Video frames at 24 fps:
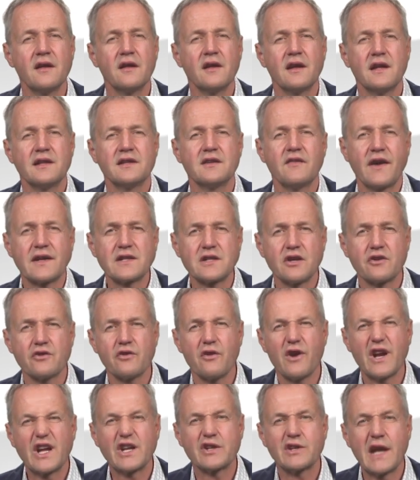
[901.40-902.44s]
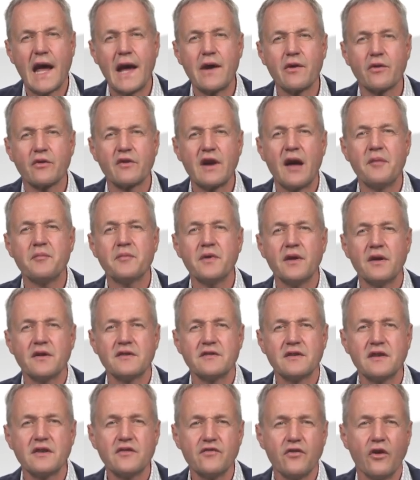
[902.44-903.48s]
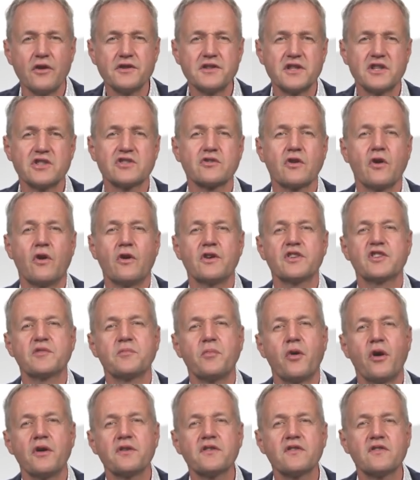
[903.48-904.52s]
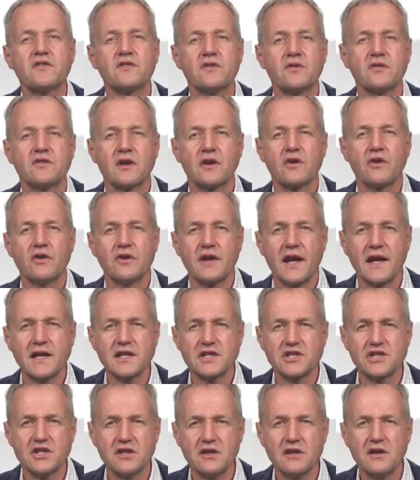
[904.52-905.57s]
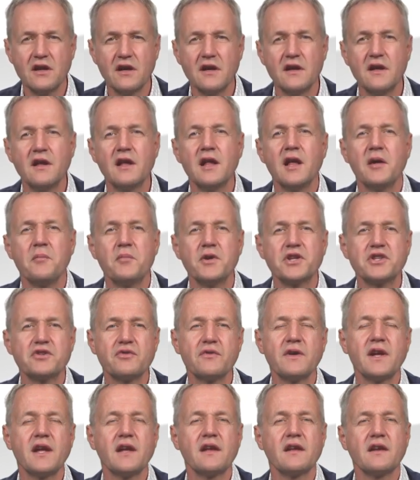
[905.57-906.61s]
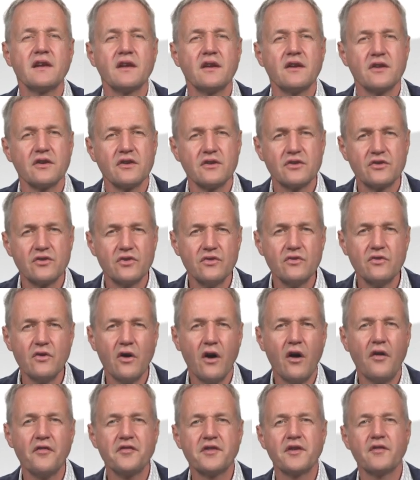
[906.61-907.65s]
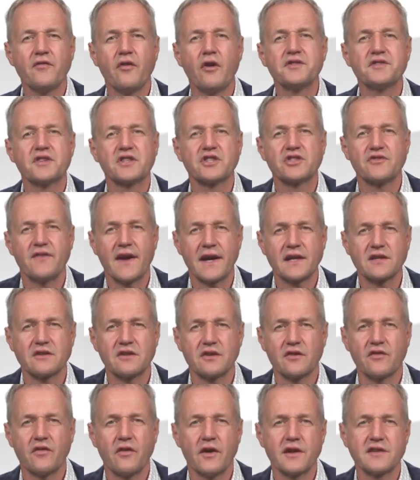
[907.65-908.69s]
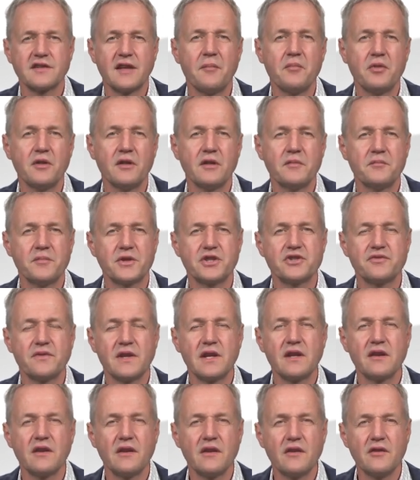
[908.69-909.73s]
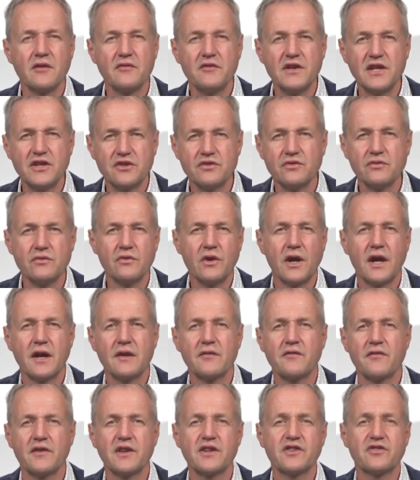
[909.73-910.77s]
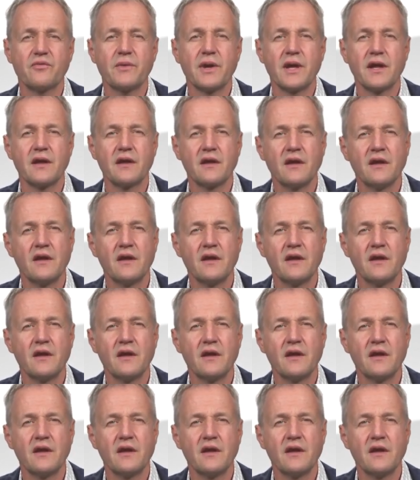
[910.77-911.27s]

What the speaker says: In the vector diagram, this voltage corresponds to the connection between 2 of the voltage vectors, for example, between V2 and V3.